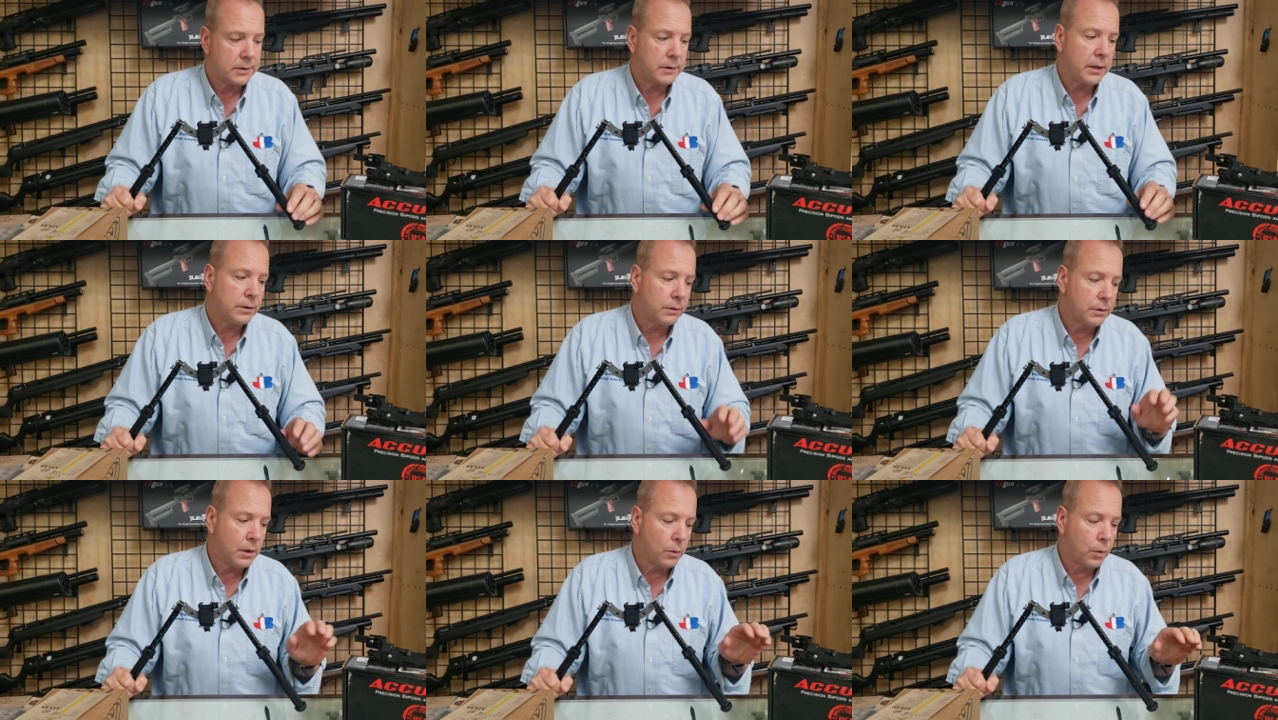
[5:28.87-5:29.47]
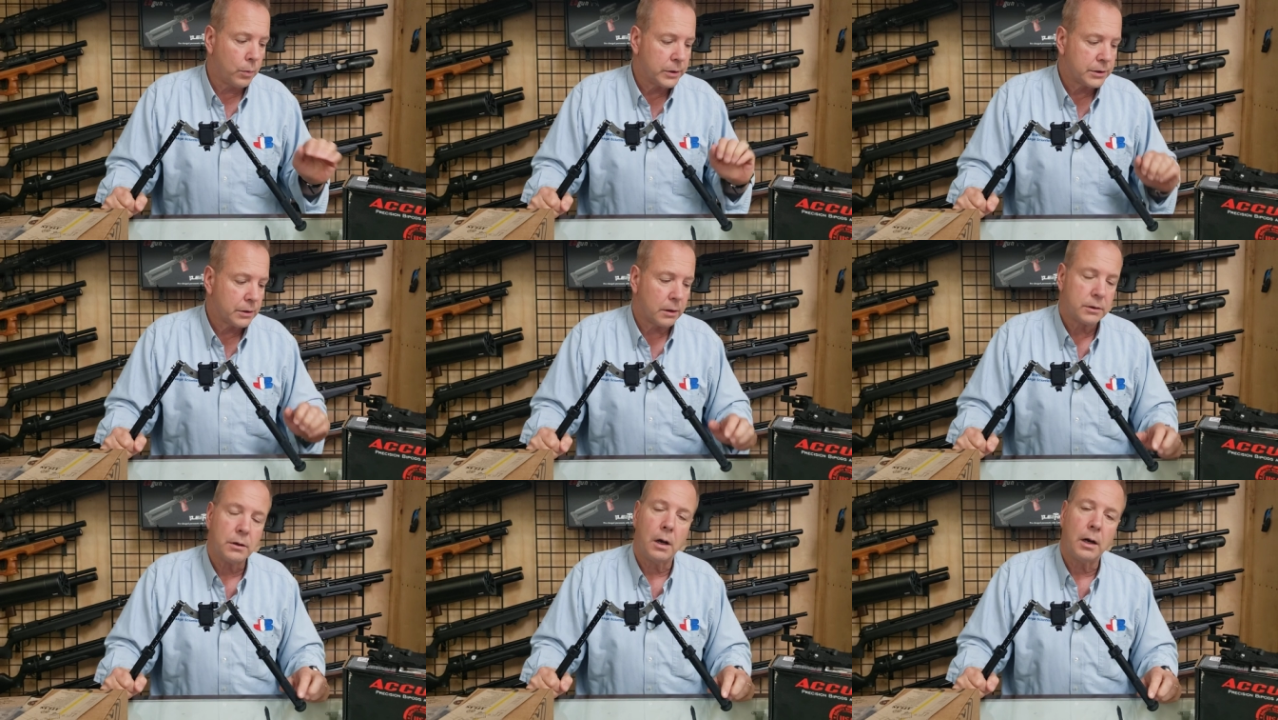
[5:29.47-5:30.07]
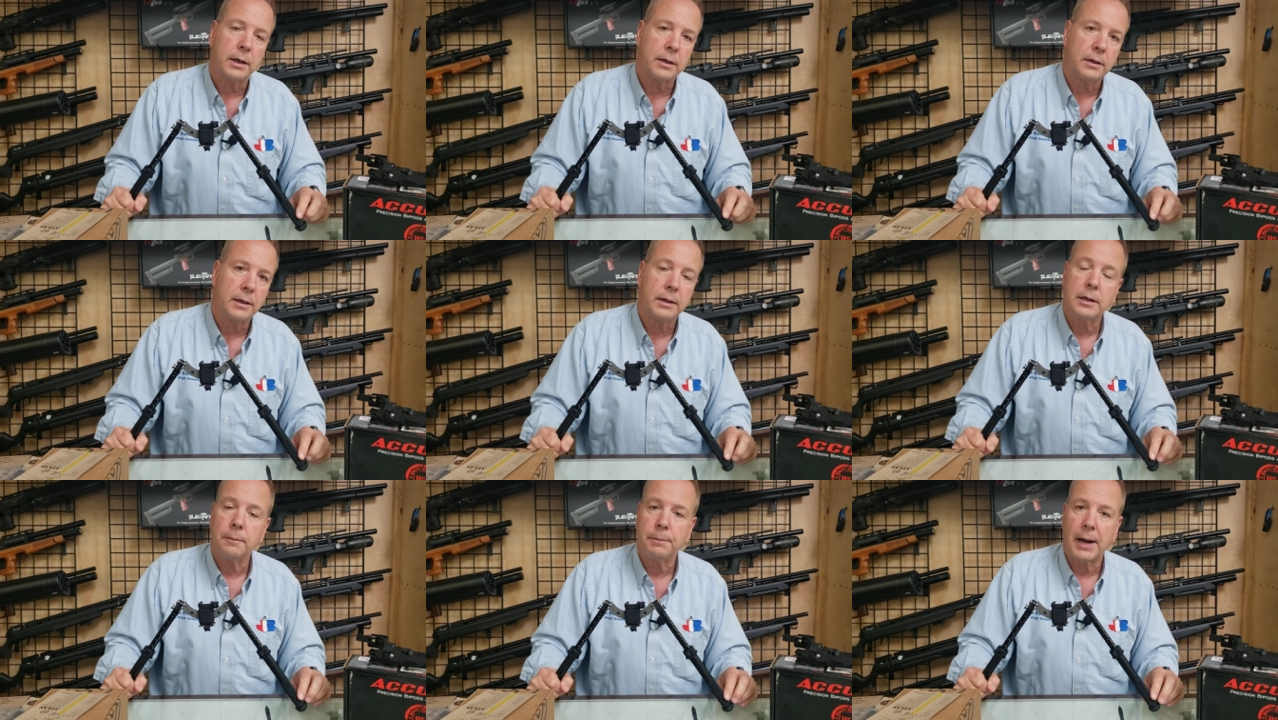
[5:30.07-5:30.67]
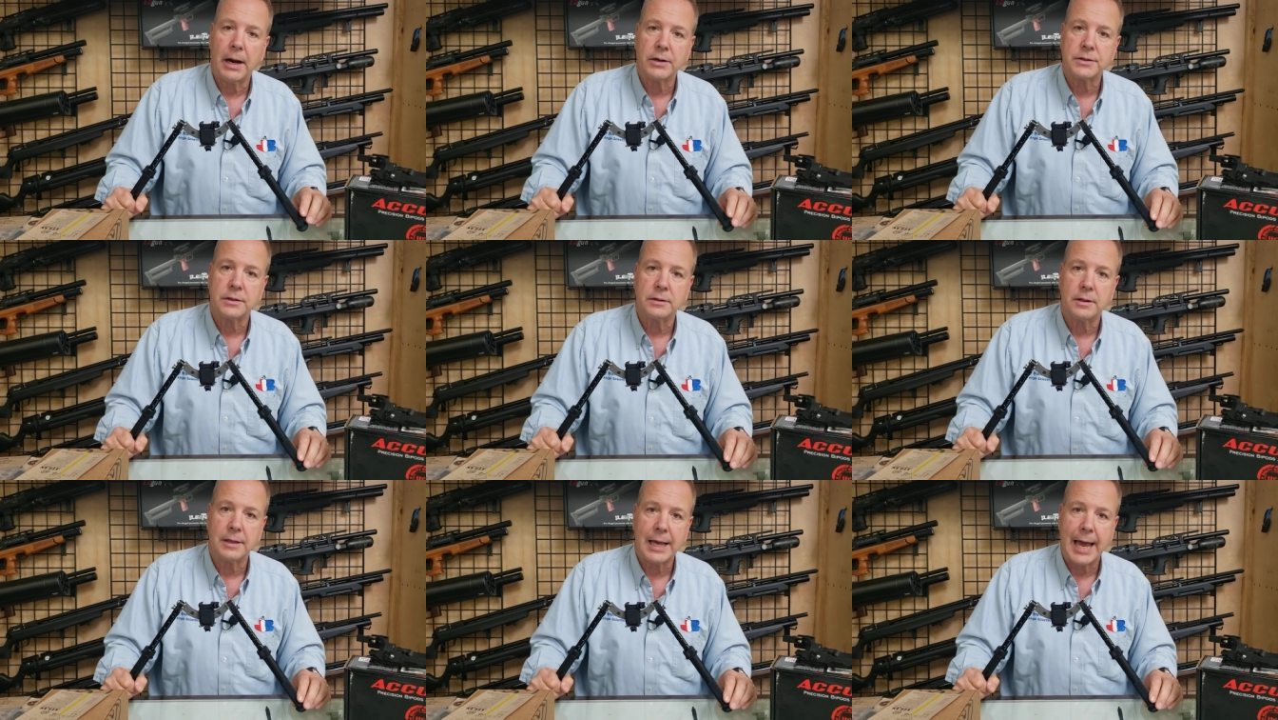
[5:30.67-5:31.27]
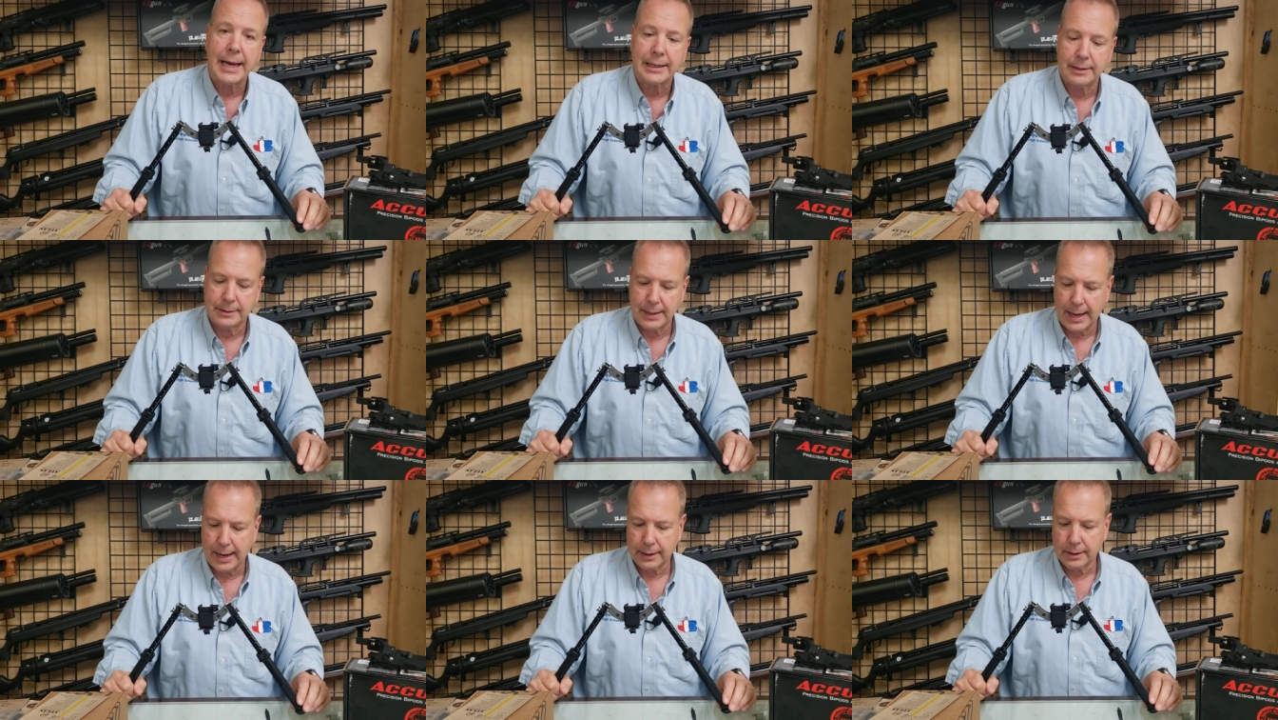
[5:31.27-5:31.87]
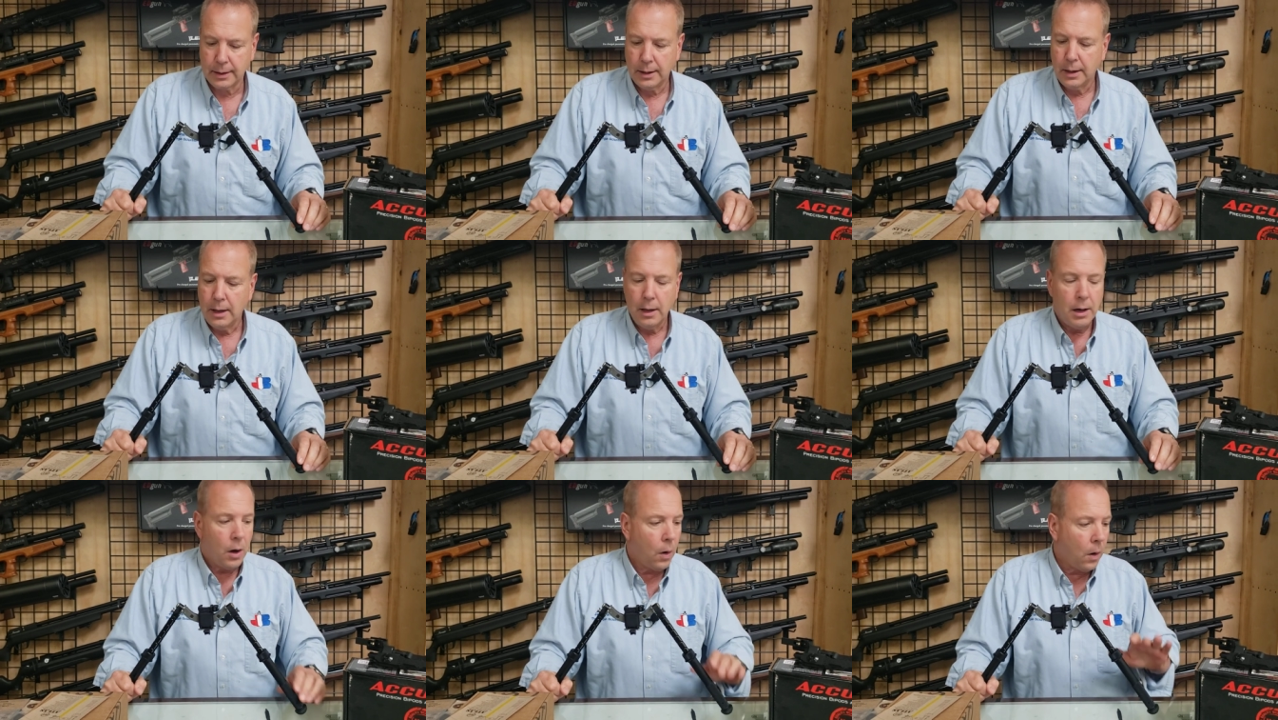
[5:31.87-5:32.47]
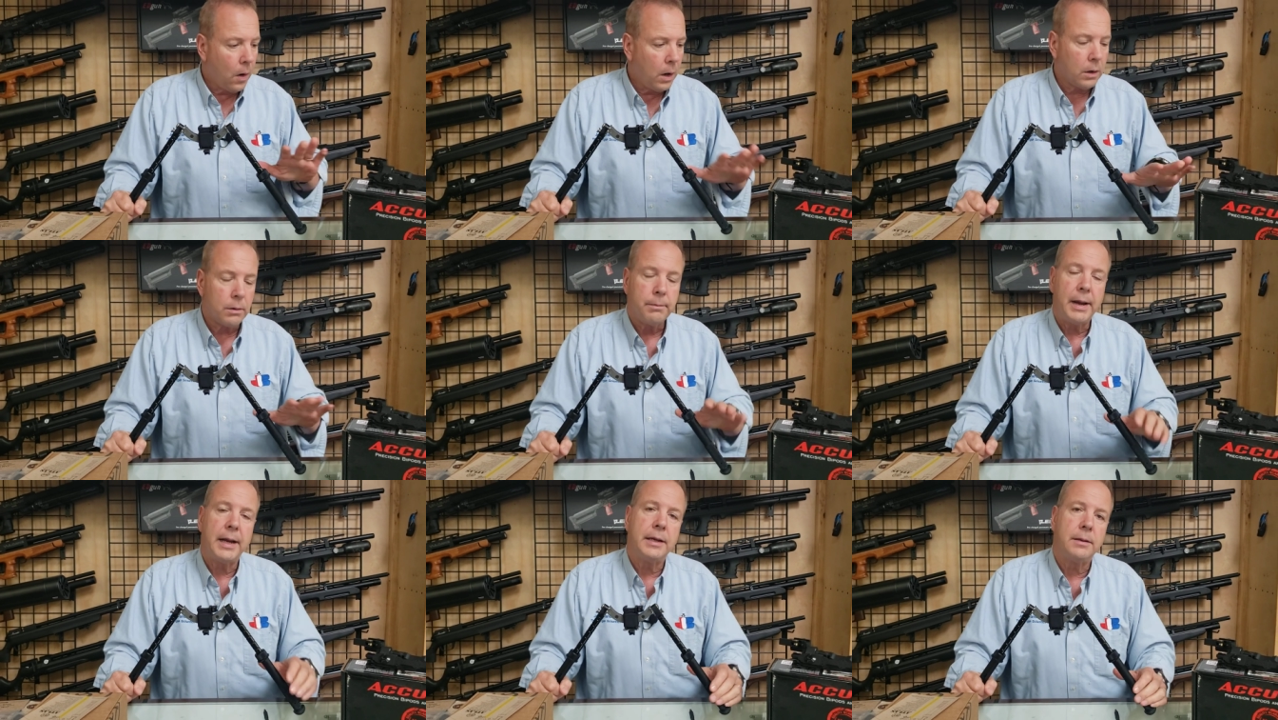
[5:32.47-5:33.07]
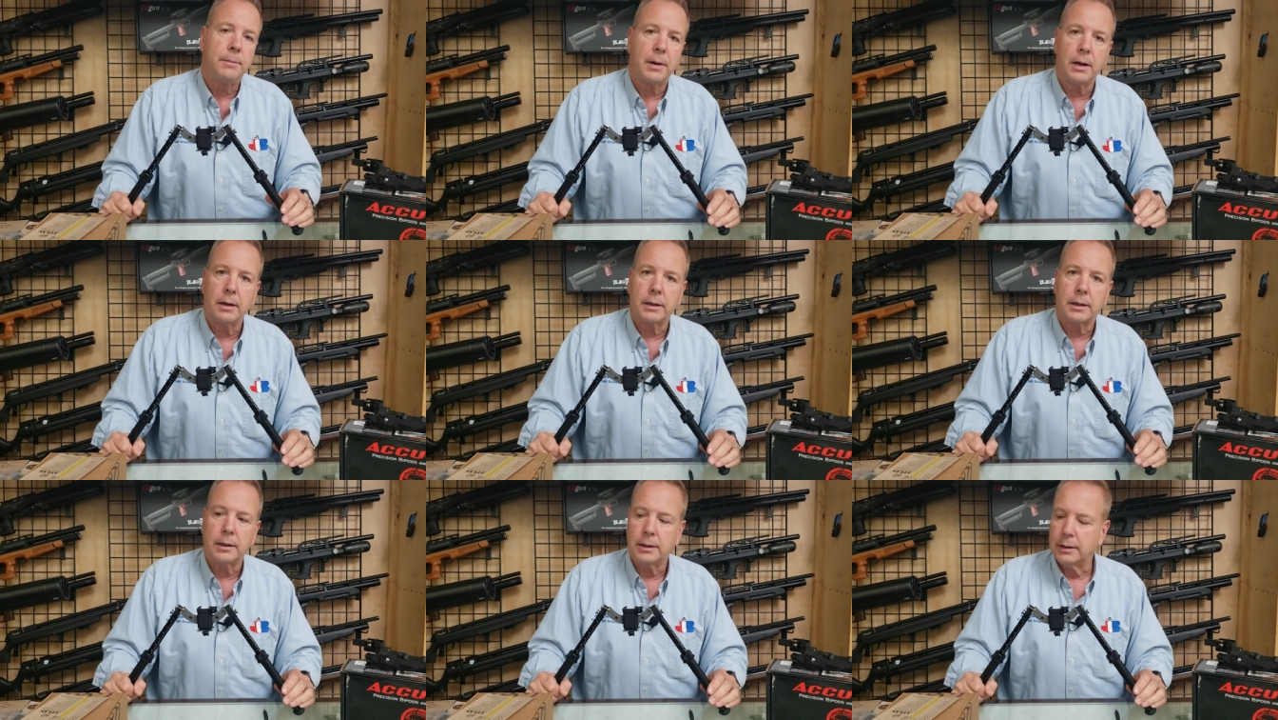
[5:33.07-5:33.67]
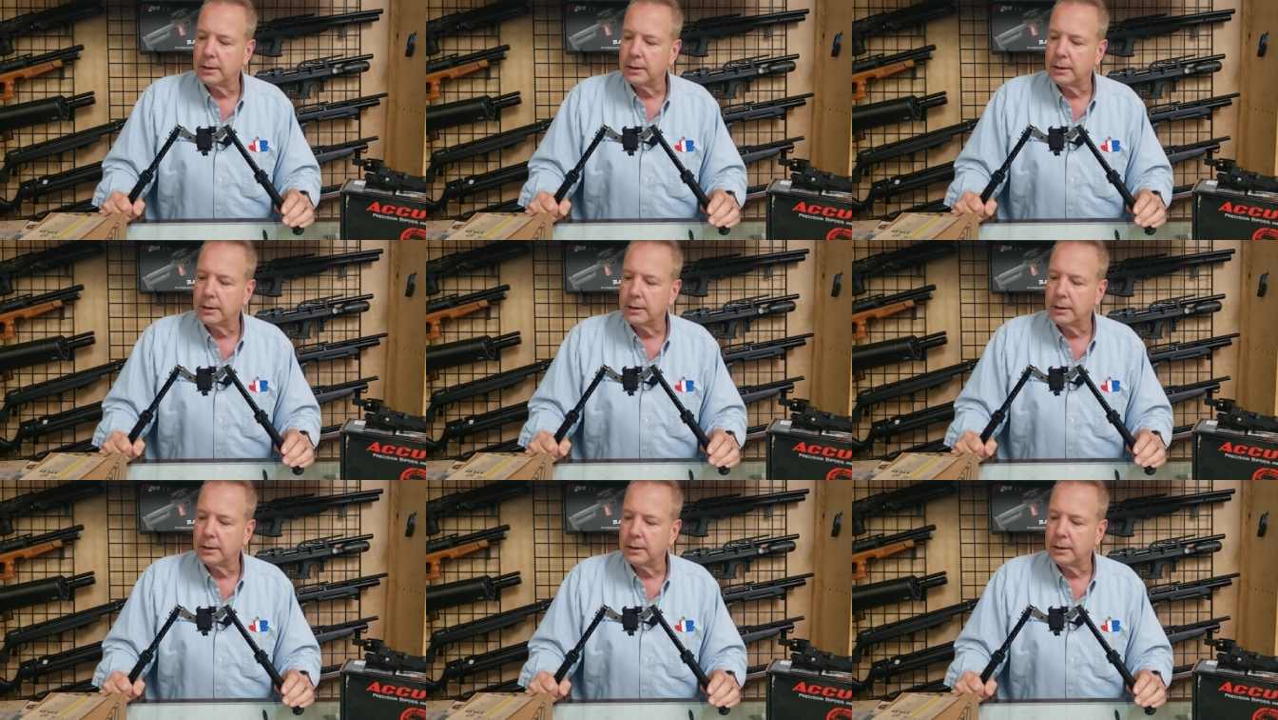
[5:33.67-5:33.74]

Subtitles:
and then you'll know when we start talking in comparison to the Accutac. All are made in America.